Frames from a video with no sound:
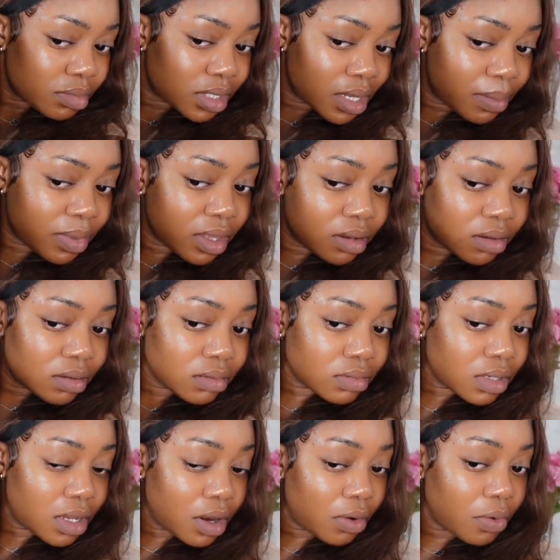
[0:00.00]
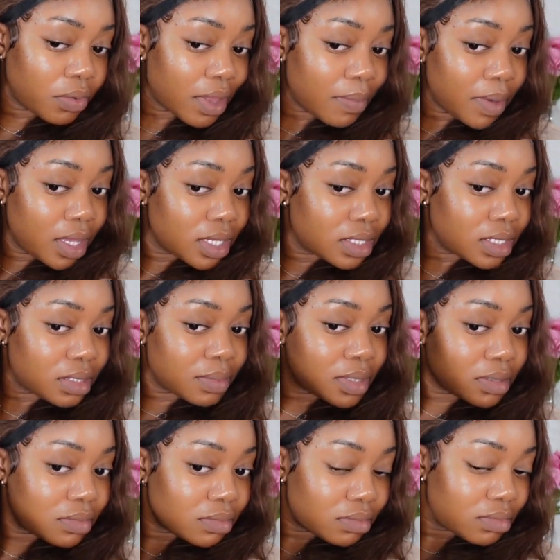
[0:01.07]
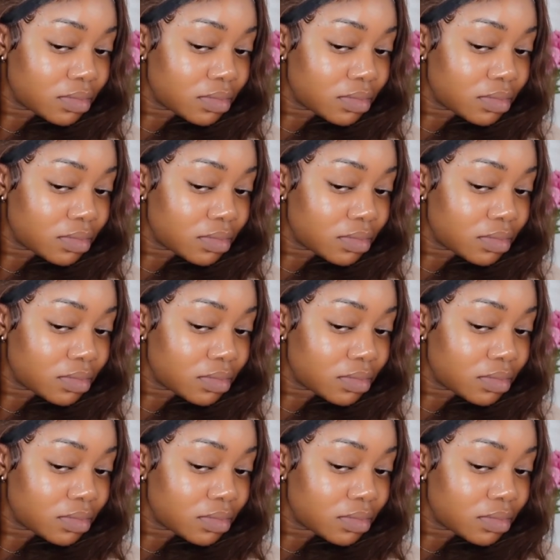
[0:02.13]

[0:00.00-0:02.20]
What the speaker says: something. I don't know what that means, but